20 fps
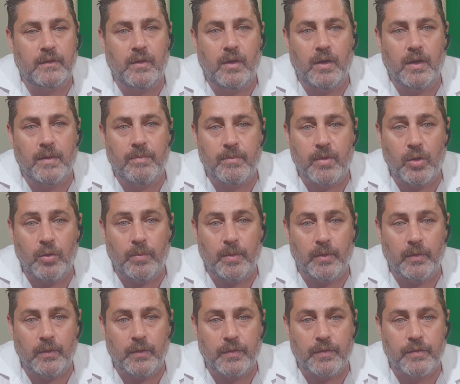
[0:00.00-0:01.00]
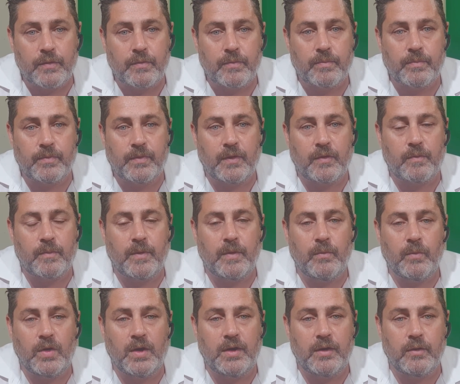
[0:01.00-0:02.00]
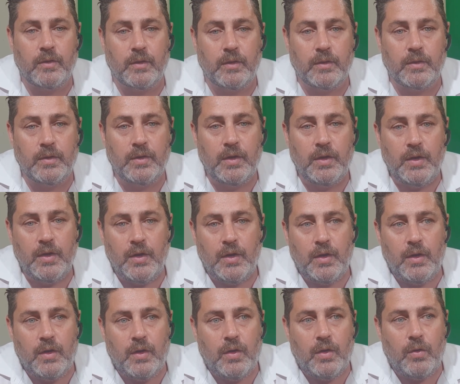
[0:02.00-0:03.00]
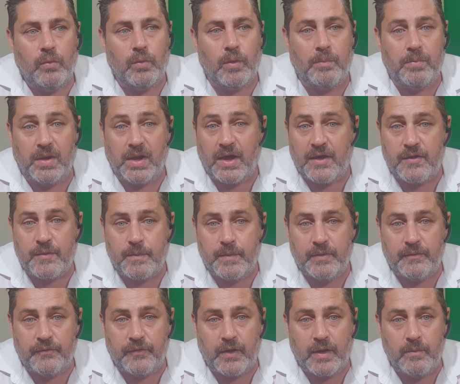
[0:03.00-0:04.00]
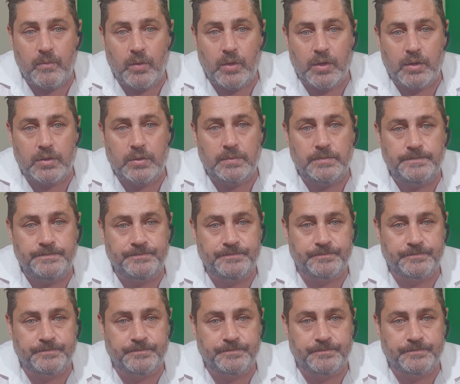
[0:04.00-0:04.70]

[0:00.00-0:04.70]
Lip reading: guy in Melbourne that's been waiting on a replacement framework.